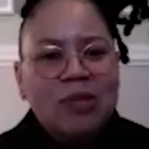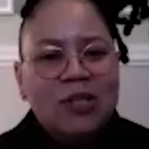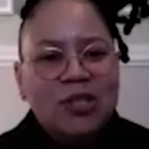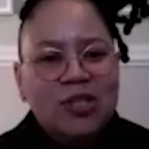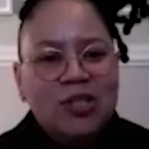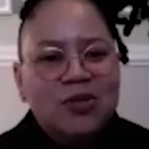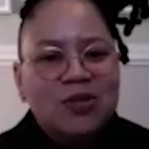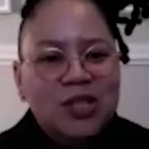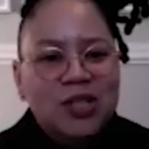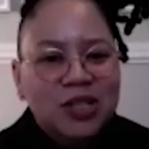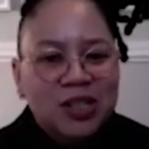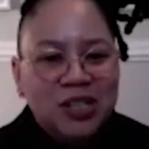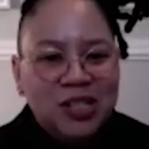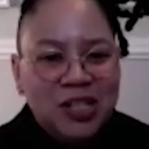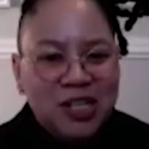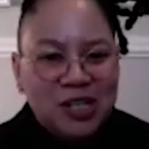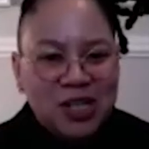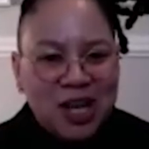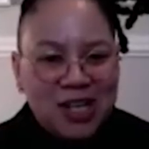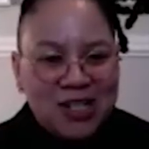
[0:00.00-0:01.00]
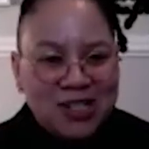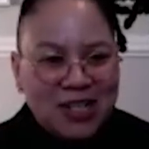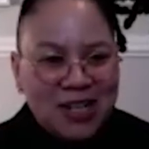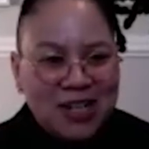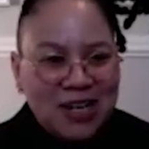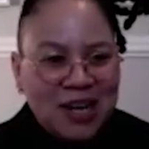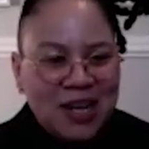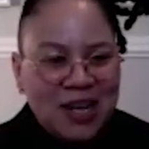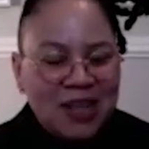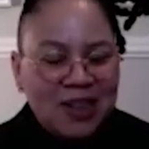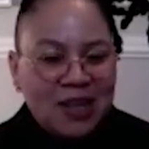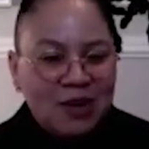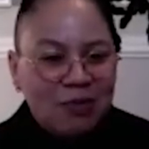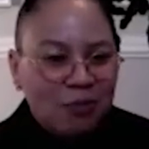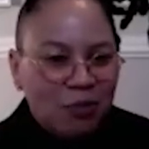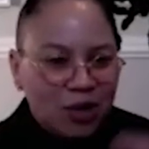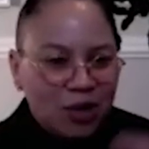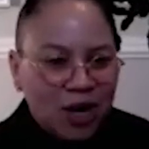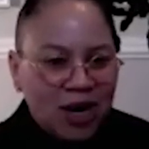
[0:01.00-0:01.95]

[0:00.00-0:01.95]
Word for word: as a utility closet. And then we're